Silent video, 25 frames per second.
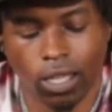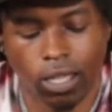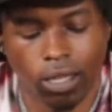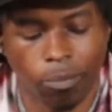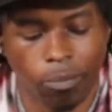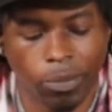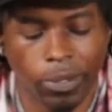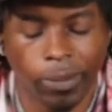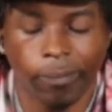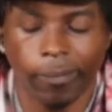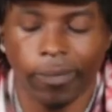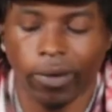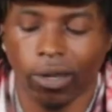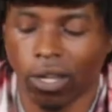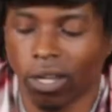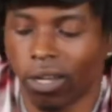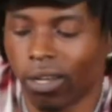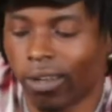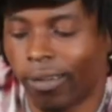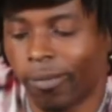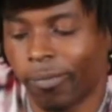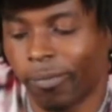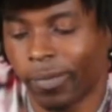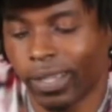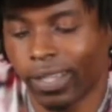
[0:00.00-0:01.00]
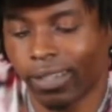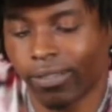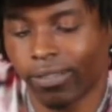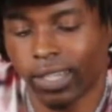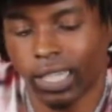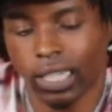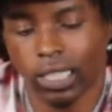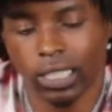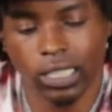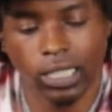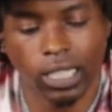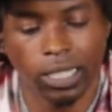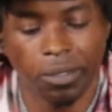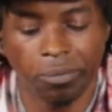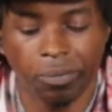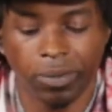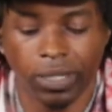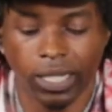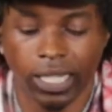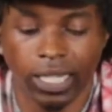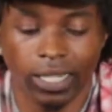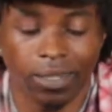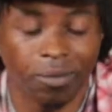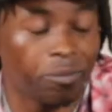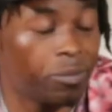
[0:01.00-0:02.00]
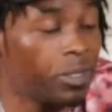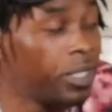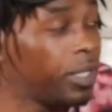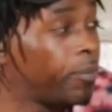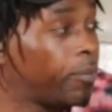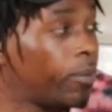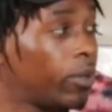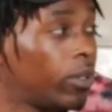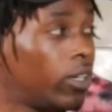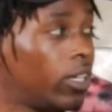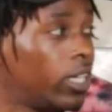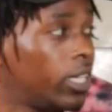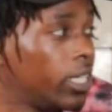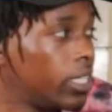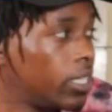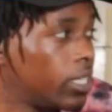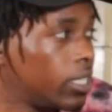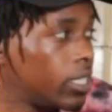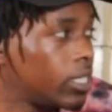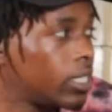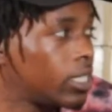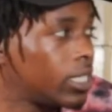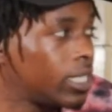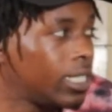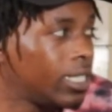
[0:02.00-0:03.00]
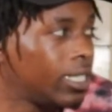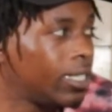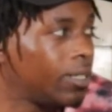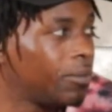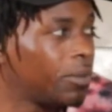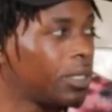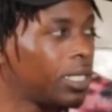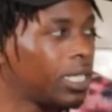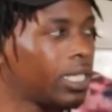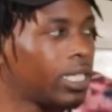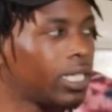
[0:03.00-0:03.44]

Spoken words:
people don't know, man, Vashay played a big part in this shit, man.